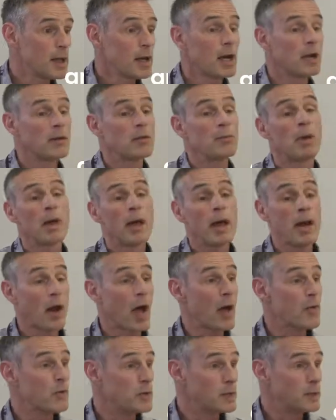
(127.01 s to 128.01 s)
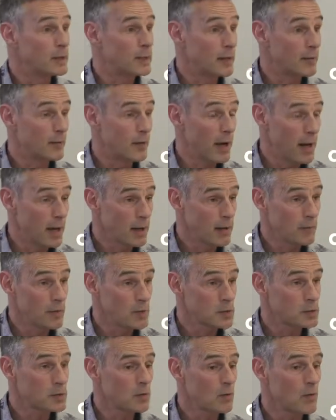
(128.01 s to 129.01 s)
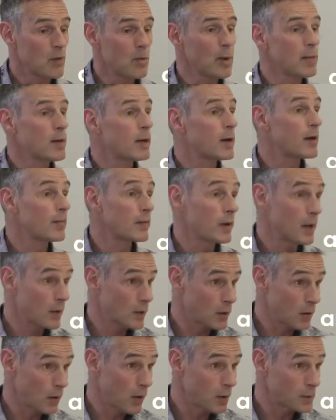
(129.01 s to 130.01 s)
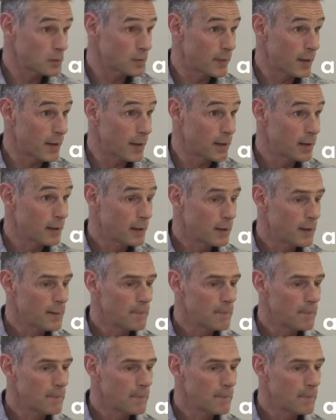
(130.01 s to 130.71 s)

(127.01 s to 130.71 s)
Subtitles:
And the plan either didn't cover any vision or maybe it covered $100 of that.